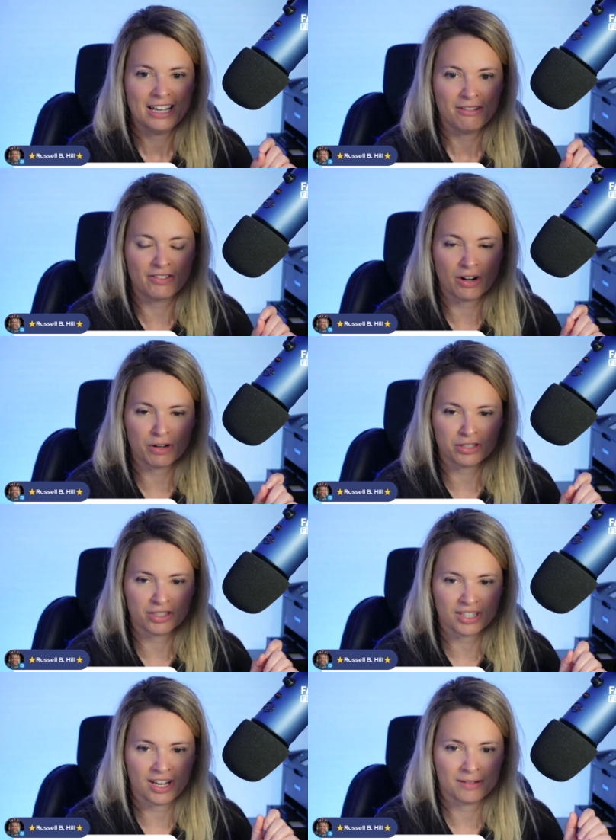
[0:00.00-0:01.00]
We've got Russell
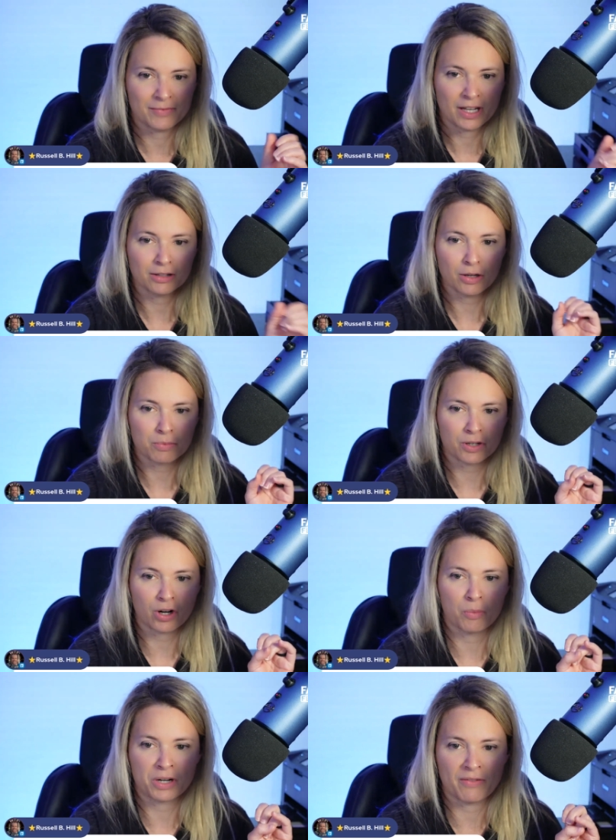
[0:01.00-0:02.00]
saying, hello, Brooke,
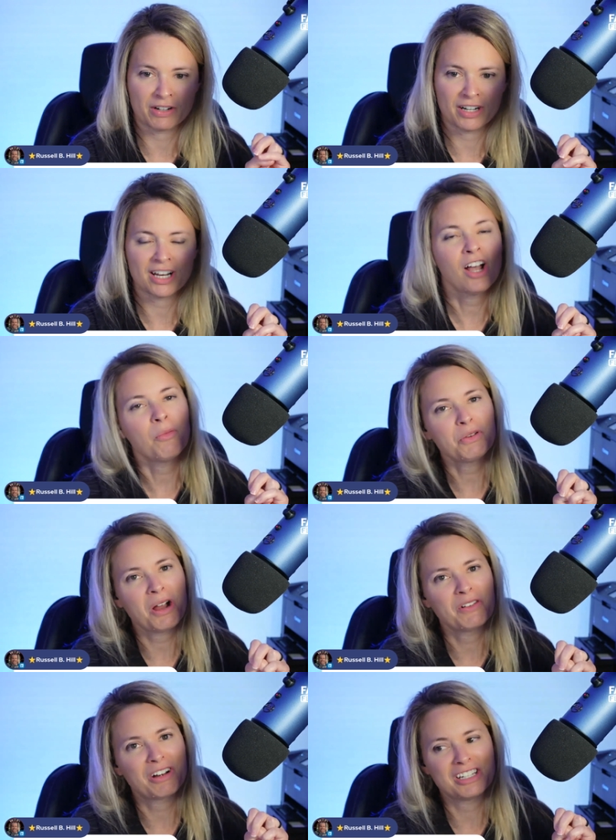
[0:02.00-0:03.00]
hope you're having a great day. I hope you're
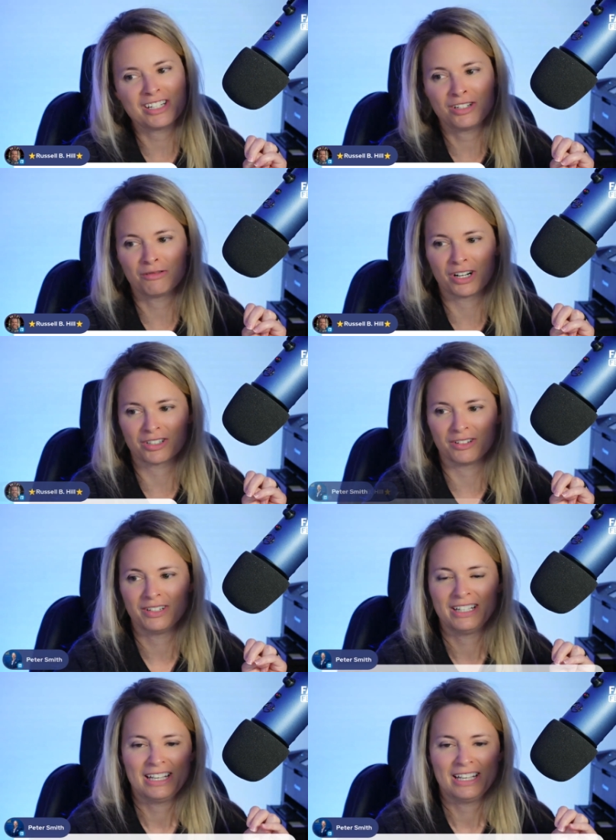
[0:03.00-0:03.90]
having a great day too, Russell.